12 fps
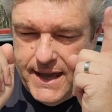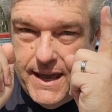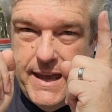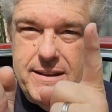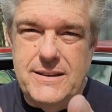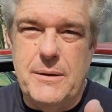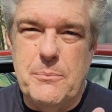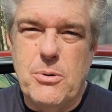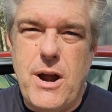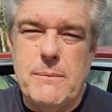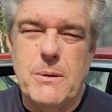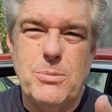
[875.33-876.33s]
and and
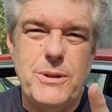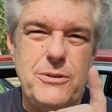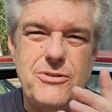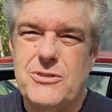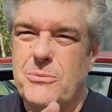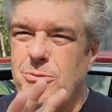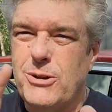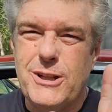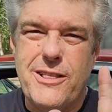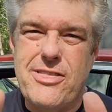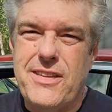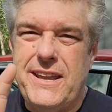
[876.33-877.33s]
probably some
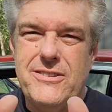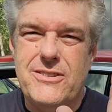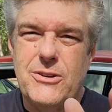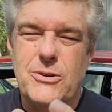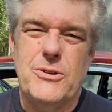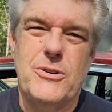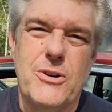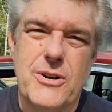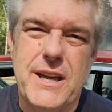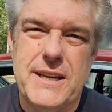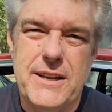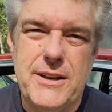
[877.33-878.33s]
little things that are, are
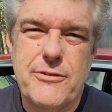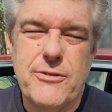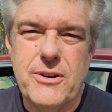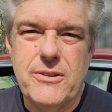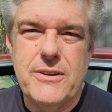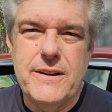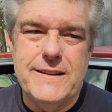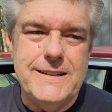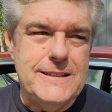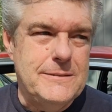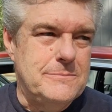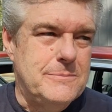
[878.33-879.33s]
kind of different.
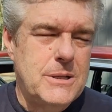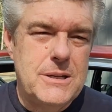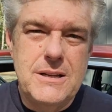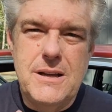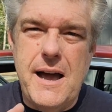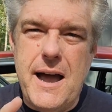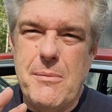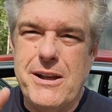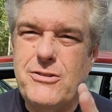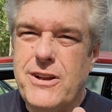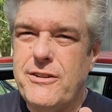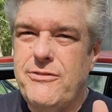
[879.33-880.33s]
Um, I
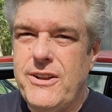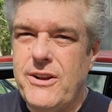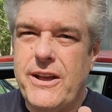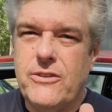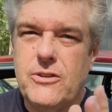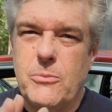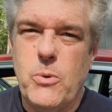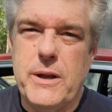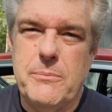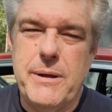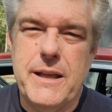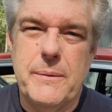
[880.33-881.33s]
might try to figure out some way
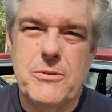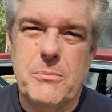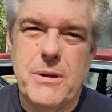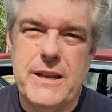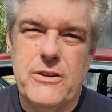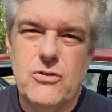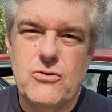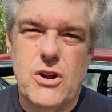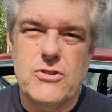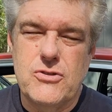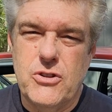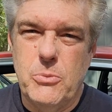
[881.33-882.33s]
to make up some kind of
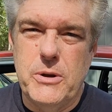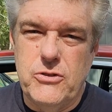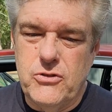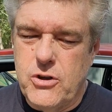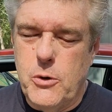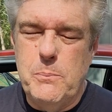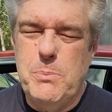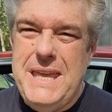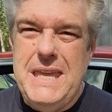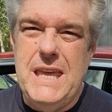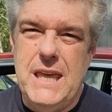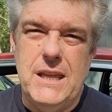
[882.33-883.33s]
structure that we can just go
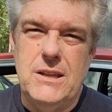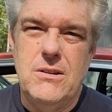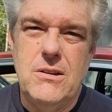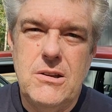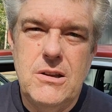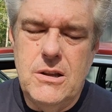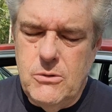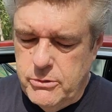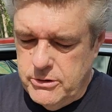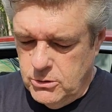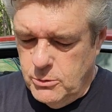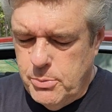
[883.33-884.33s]
pee in
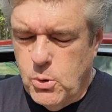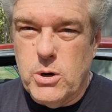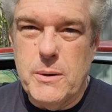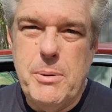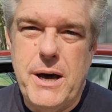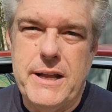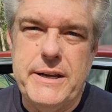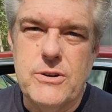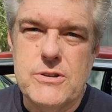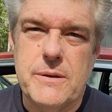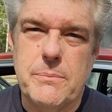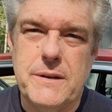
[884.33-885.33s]
with a little porta potty
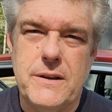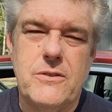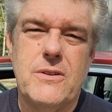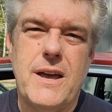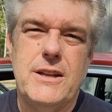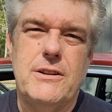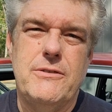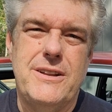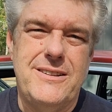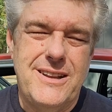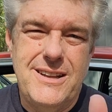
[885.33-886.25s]
or something inside of it